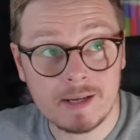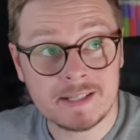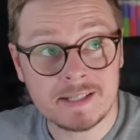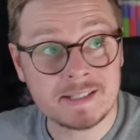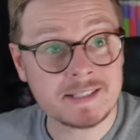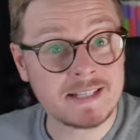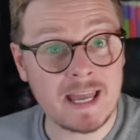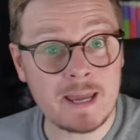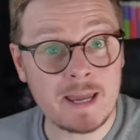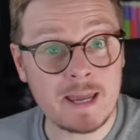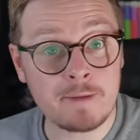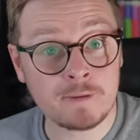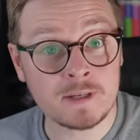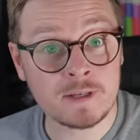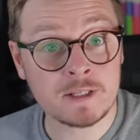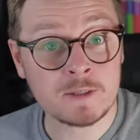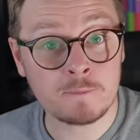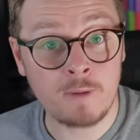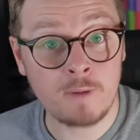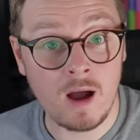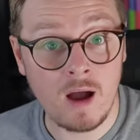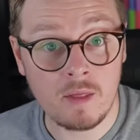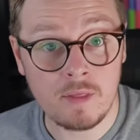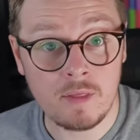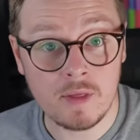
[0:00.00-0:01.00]
save his
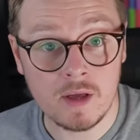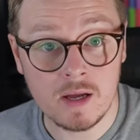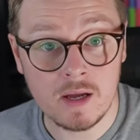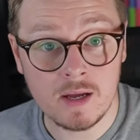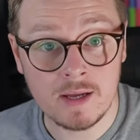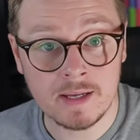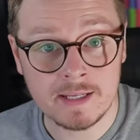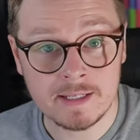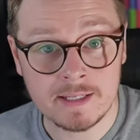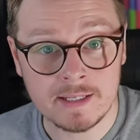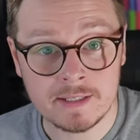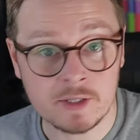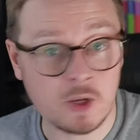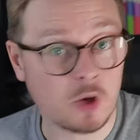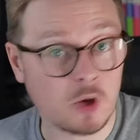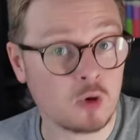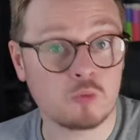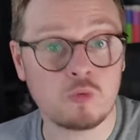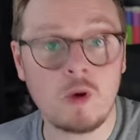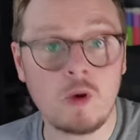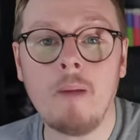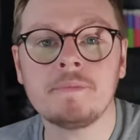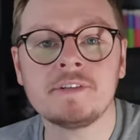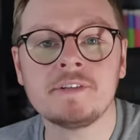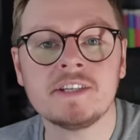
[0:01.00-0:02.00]
father, he's
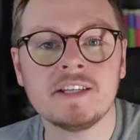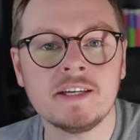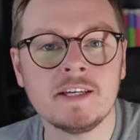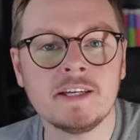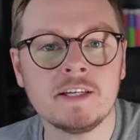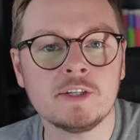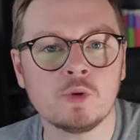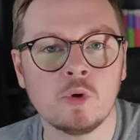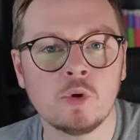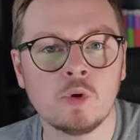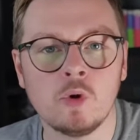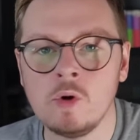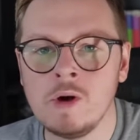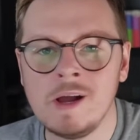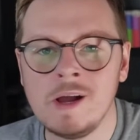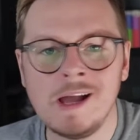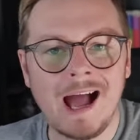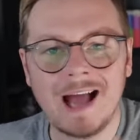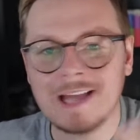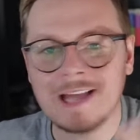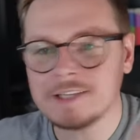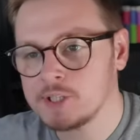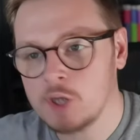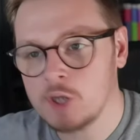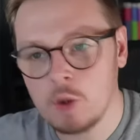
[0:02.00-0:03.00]
corrupted or
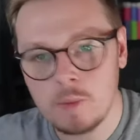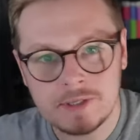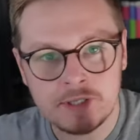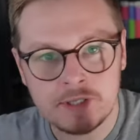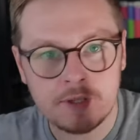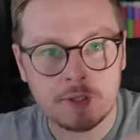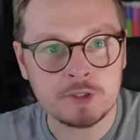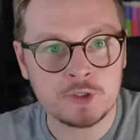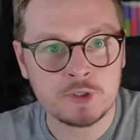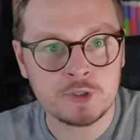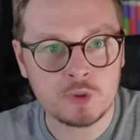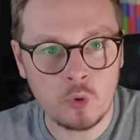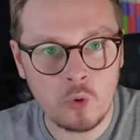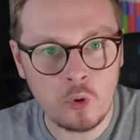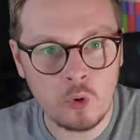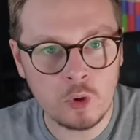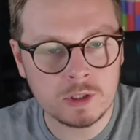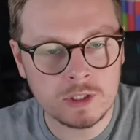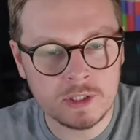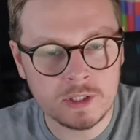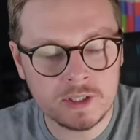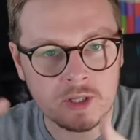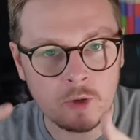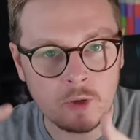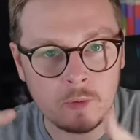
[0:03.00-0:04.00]
has to go into the source
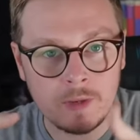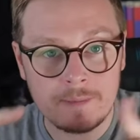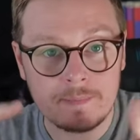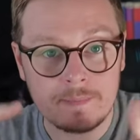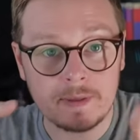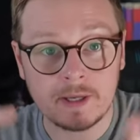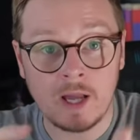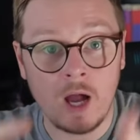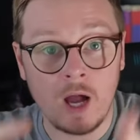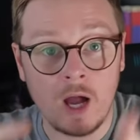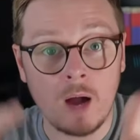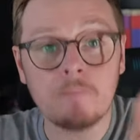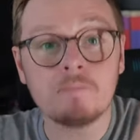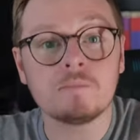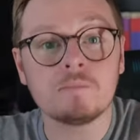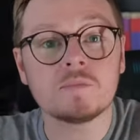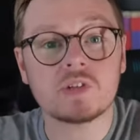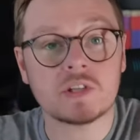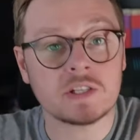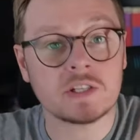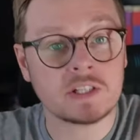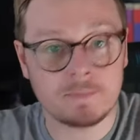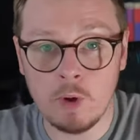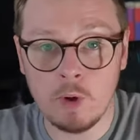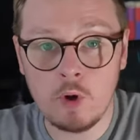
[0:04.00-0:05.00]
and so he becomes the
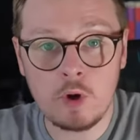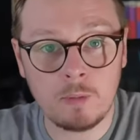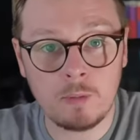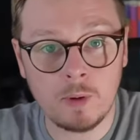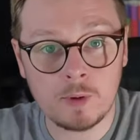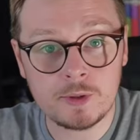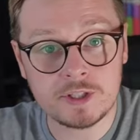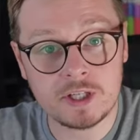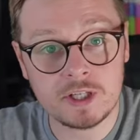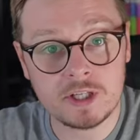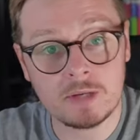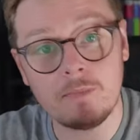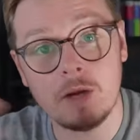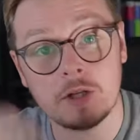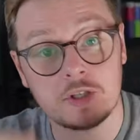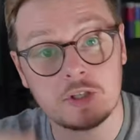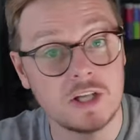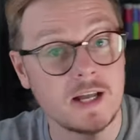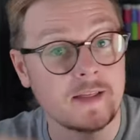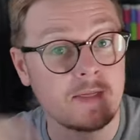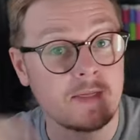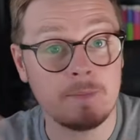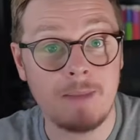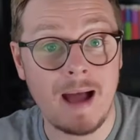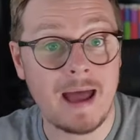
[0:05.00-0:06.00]
smoke monster much
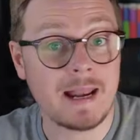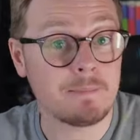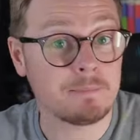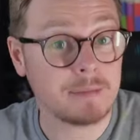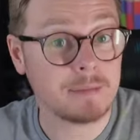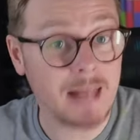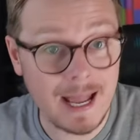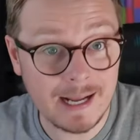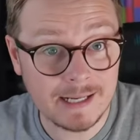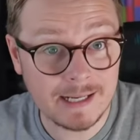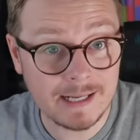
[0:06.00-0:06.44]
like the man in black